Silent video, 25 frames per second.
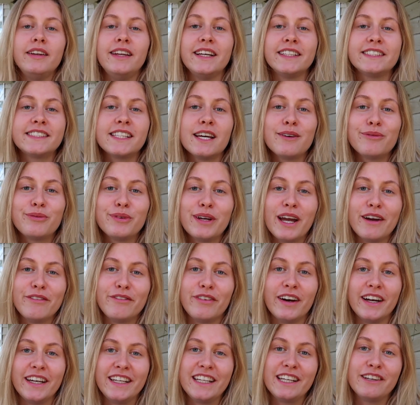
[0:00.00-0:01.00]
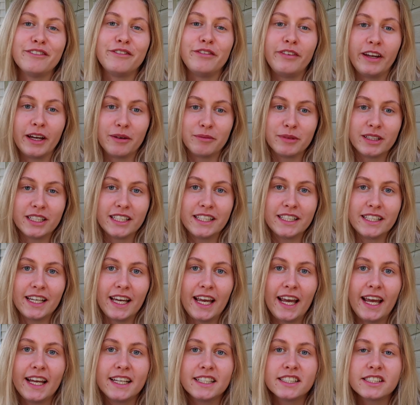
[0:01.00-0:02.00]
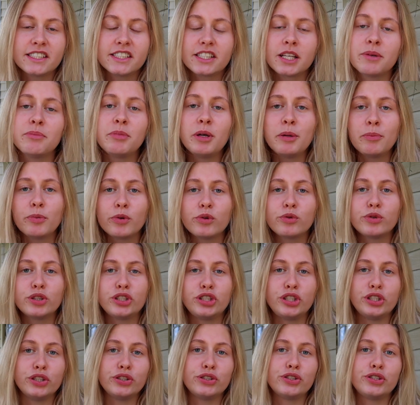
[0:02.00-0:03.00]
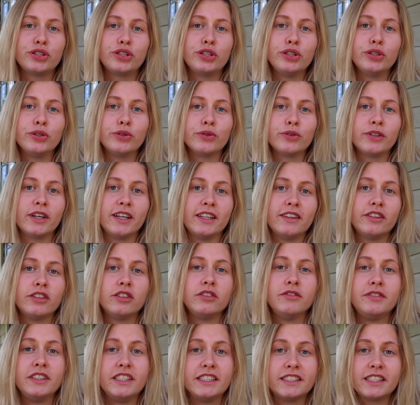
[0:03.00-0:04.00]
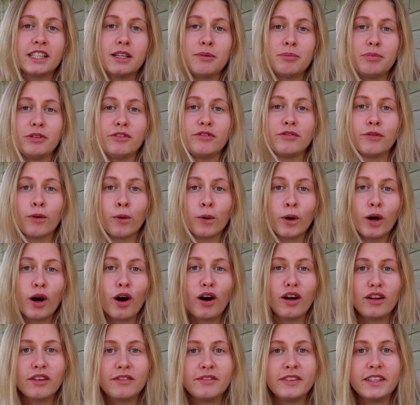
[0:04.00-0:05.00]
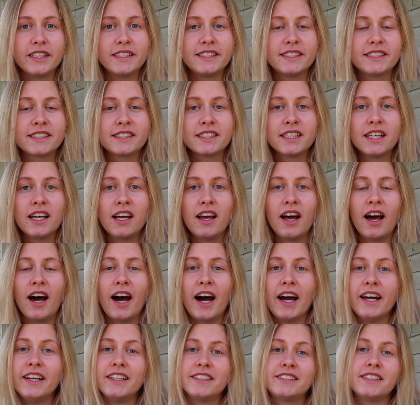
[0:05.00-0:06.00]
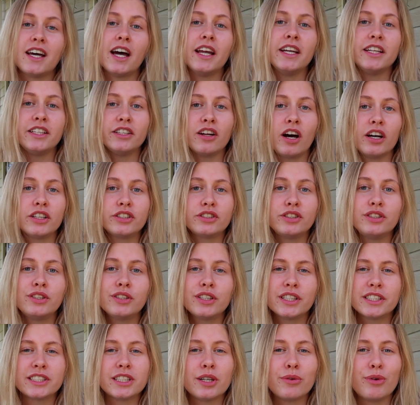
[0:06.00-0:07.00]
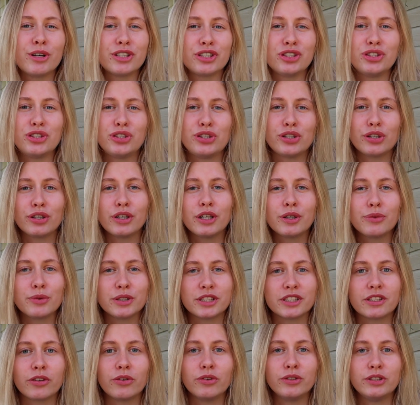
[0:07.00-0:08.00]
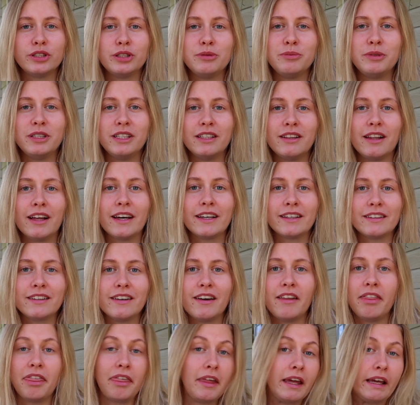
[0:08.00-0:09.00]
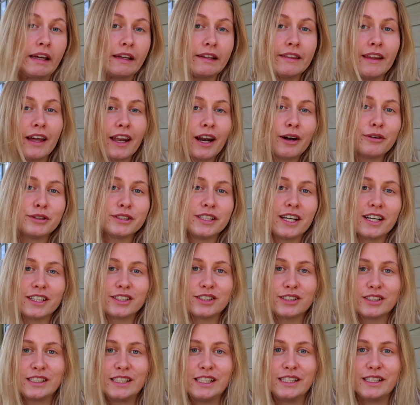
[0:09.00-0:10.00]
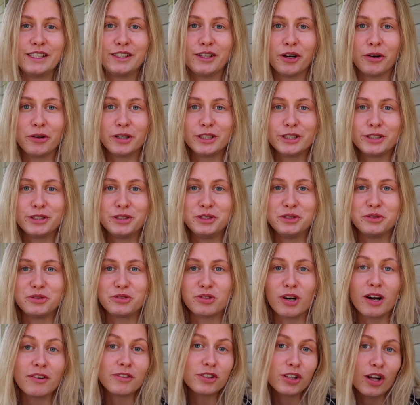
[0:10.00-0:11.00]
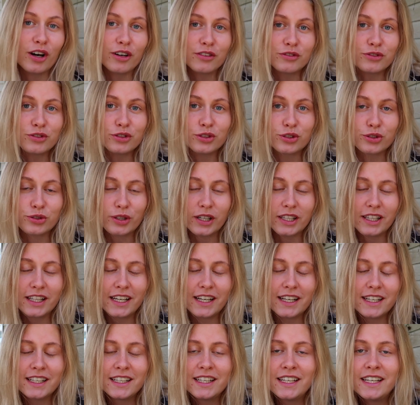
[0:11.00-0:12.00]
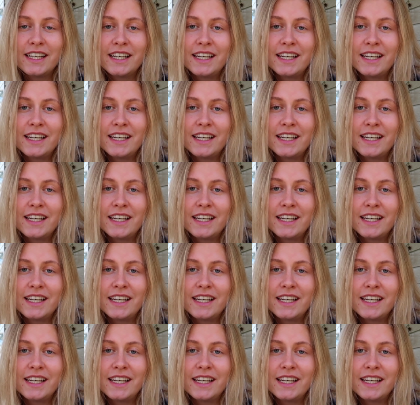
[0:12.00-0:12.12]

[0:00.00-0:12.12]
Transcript: Next up, we have finding a family, and some people would choose to get their visa before all of this. I decided not to, because I wasn't sure it was going to be like a thing that I was actually going to travel off to Australia,